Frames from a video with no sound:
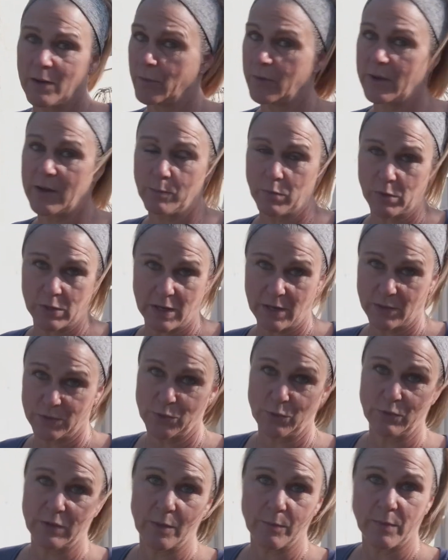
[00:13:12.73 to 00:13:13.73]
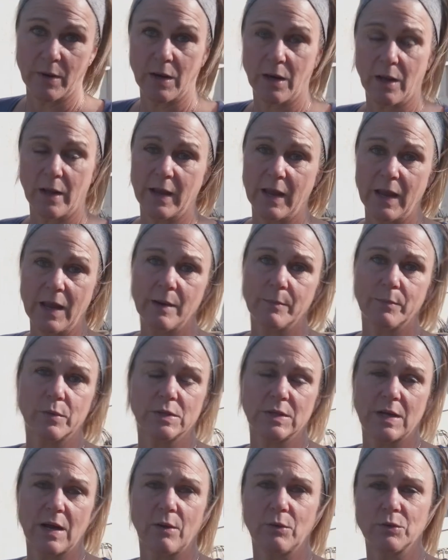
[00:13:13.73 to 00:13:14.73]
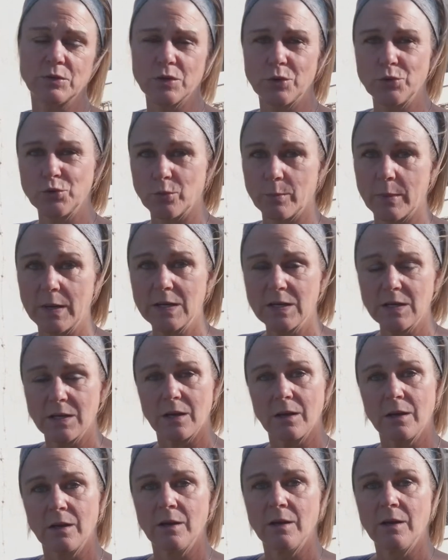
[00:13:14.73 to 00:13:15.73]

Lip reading: or anybody else you think might like it, put it out on social media,